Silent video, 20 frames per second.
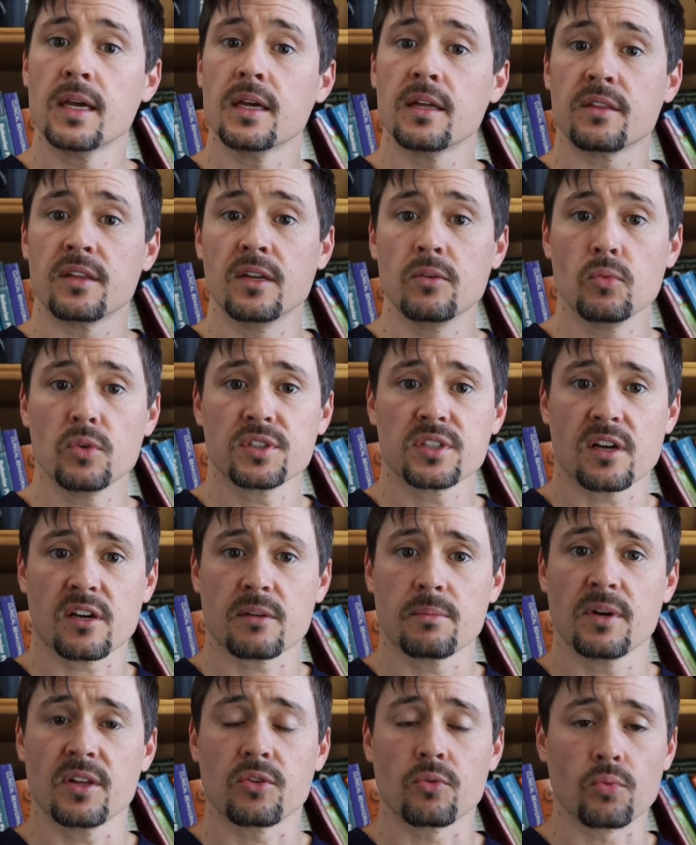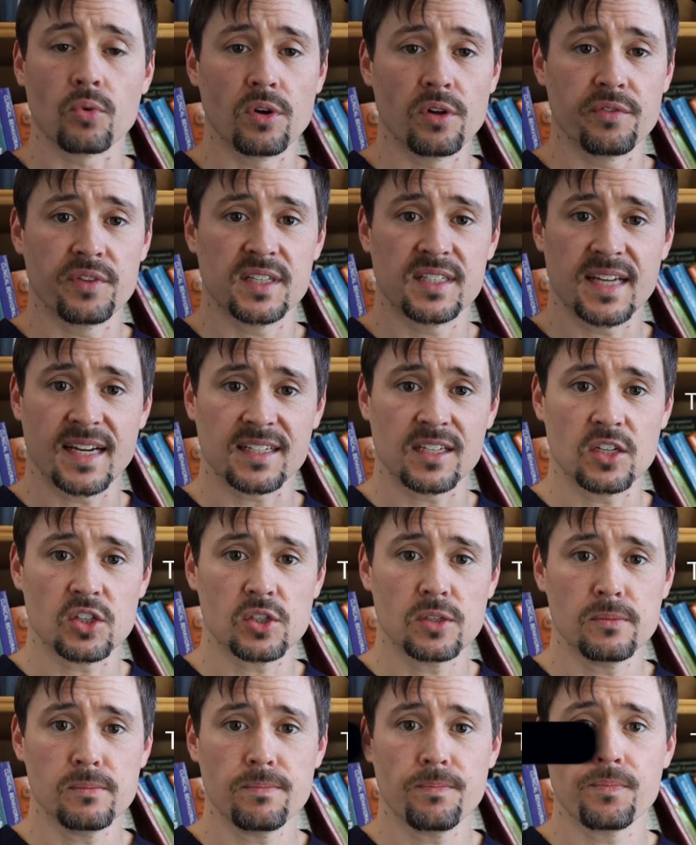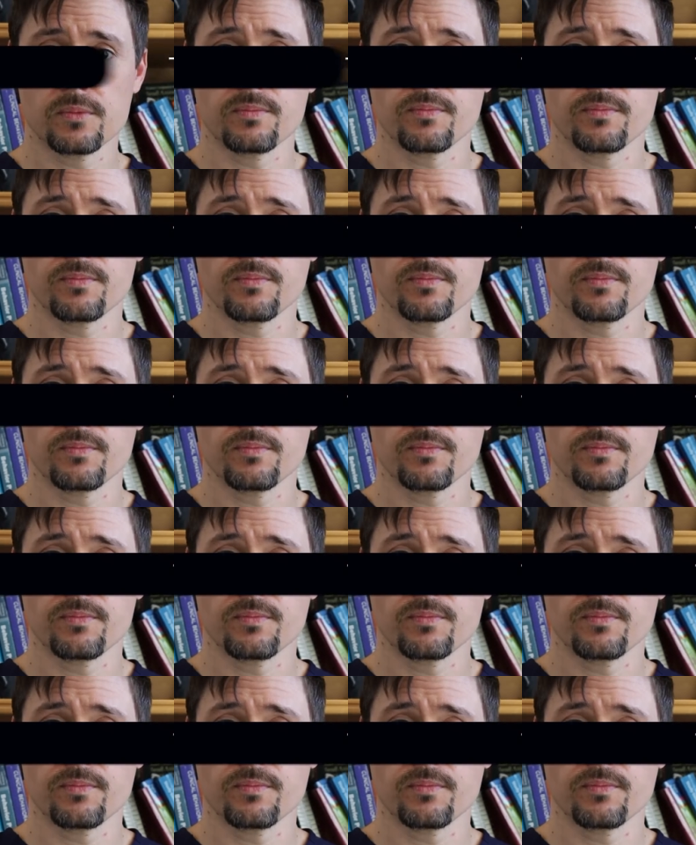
Then we'll talk about the role of the technician